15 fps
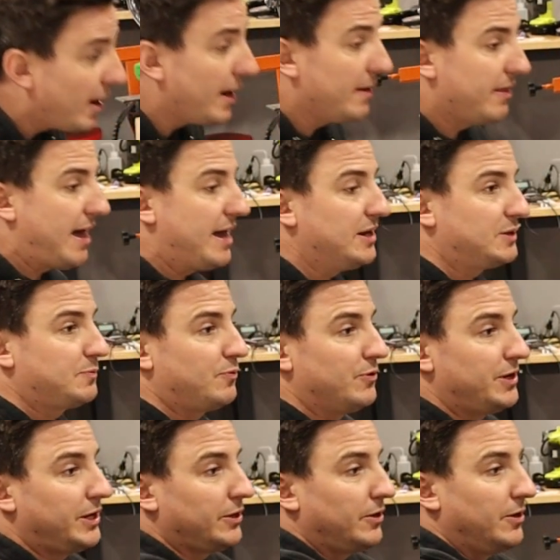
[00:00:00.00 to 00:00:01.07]
right, that is
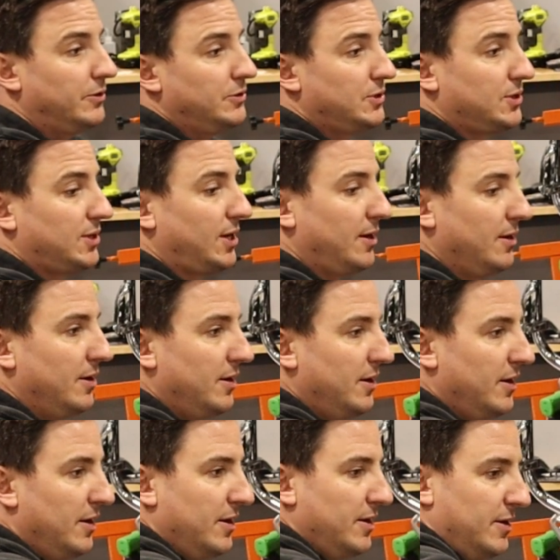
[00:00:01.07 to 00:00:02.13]
pretty close.
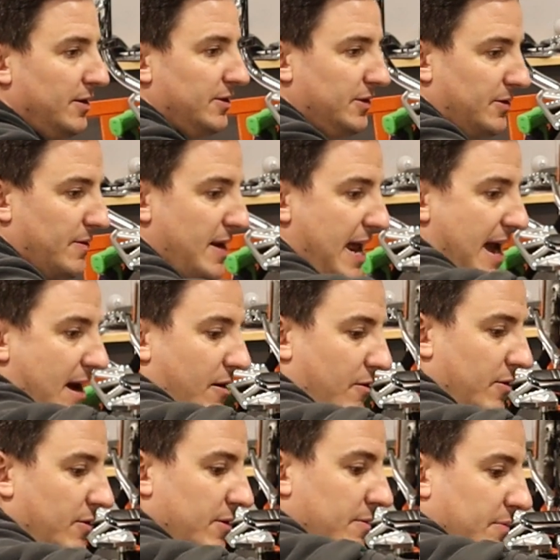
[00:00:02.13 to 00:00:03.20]
So
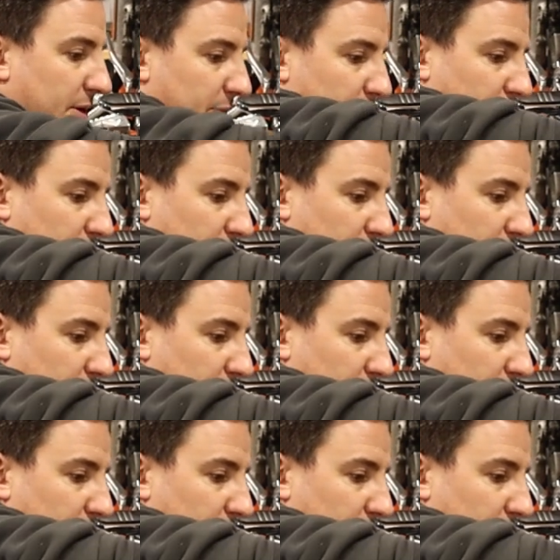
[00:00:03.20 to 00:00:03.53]
now I'm gonna